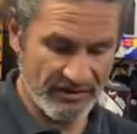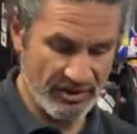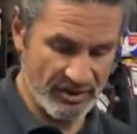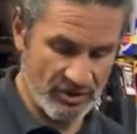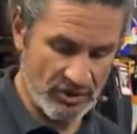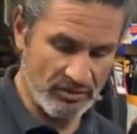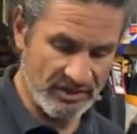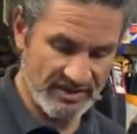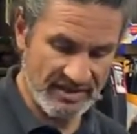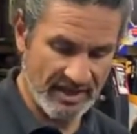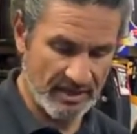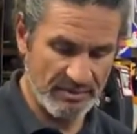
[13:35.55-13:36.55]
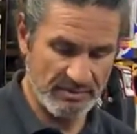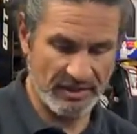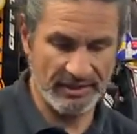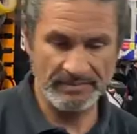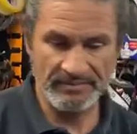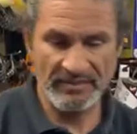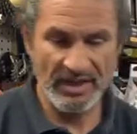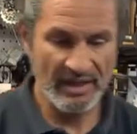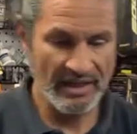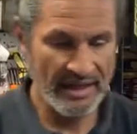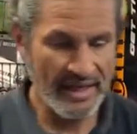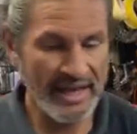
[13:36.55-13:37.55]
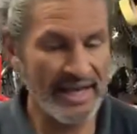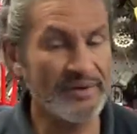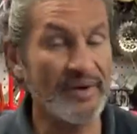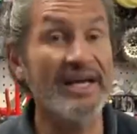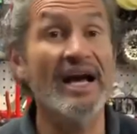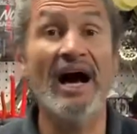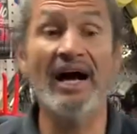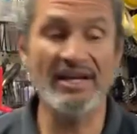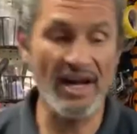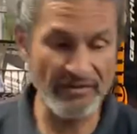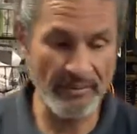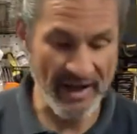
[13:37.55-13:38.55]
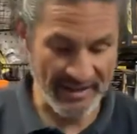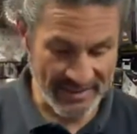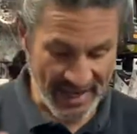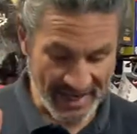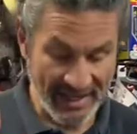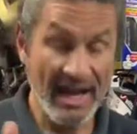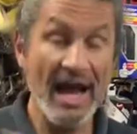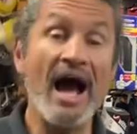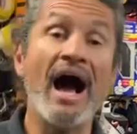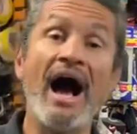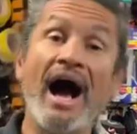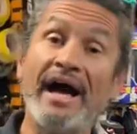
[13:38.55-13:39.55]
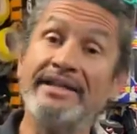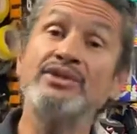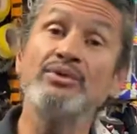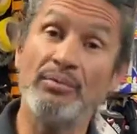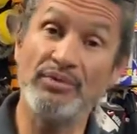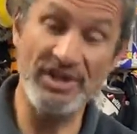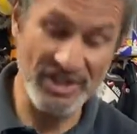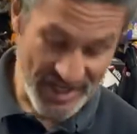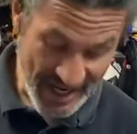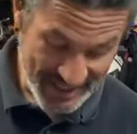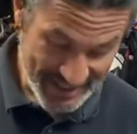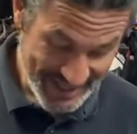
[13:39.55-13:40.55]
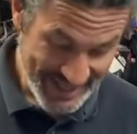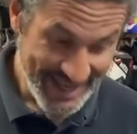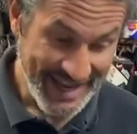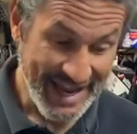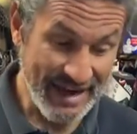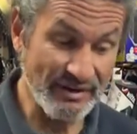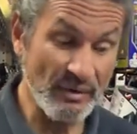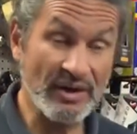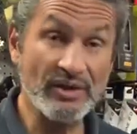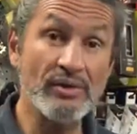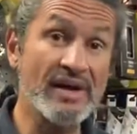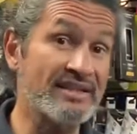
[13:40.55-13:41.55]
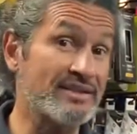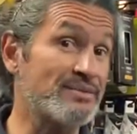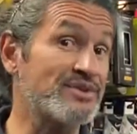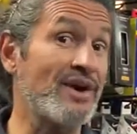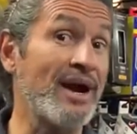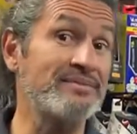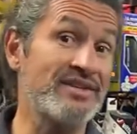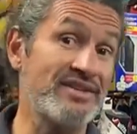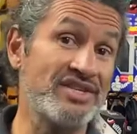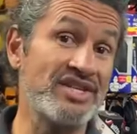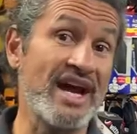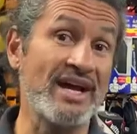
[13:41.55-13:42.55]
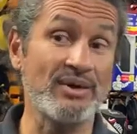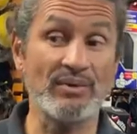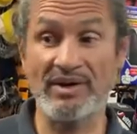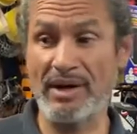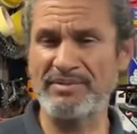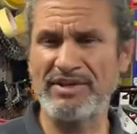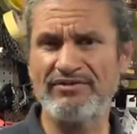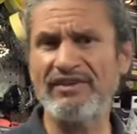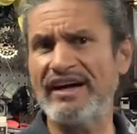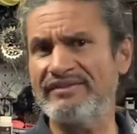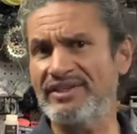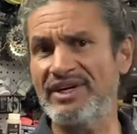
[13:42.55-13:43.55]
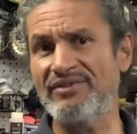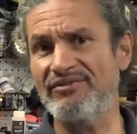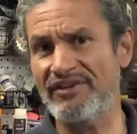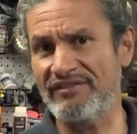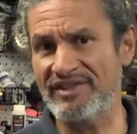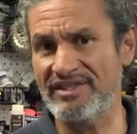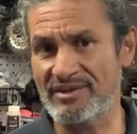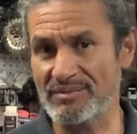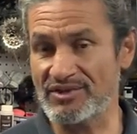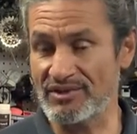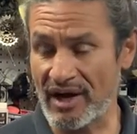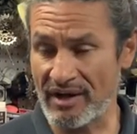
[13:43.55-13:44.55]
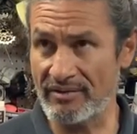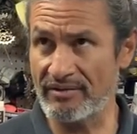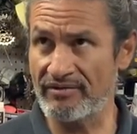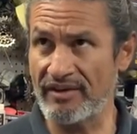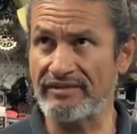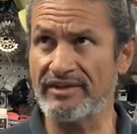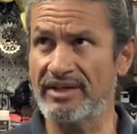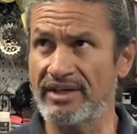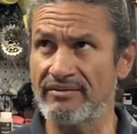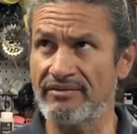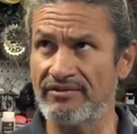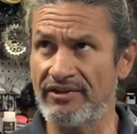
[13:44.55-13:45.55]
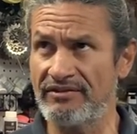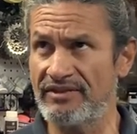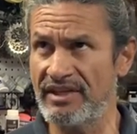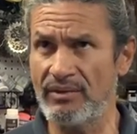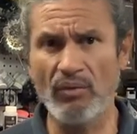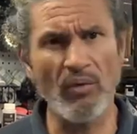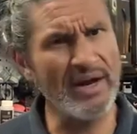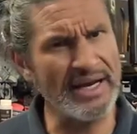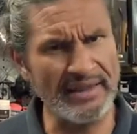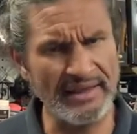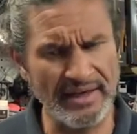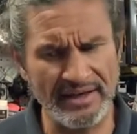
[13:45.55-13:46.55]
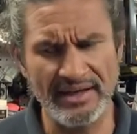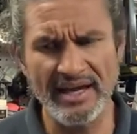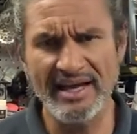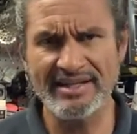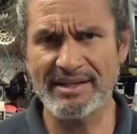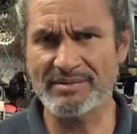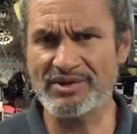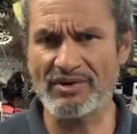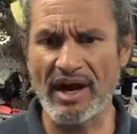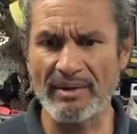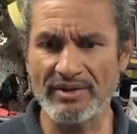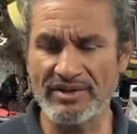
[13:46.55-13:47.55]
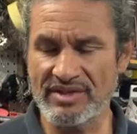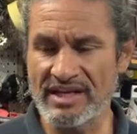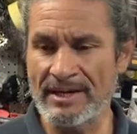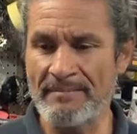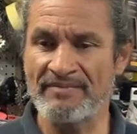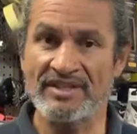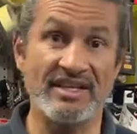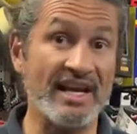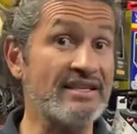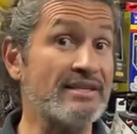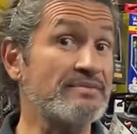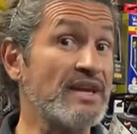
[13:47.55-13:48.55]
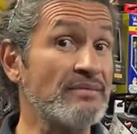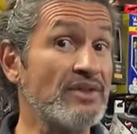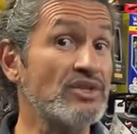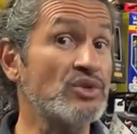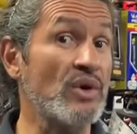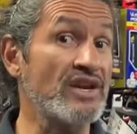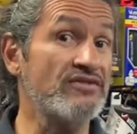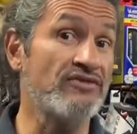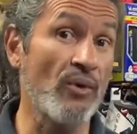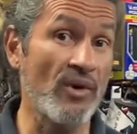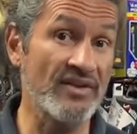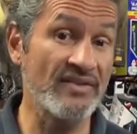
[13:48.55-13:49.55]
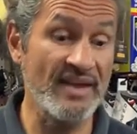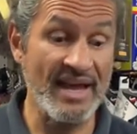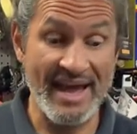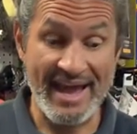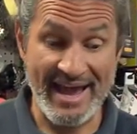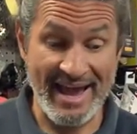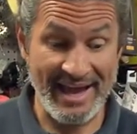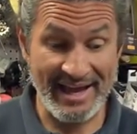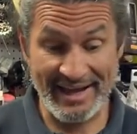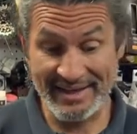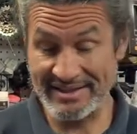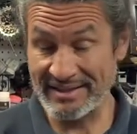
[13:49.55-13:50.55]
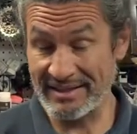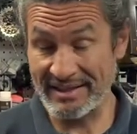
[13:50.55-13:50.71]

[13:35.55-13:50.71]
your tubeless setups. But anyway, enough about that. I do appreciate everyone who has subscribed to the channel. We're up to 551, I think, subscribers. Today's September the 24th, and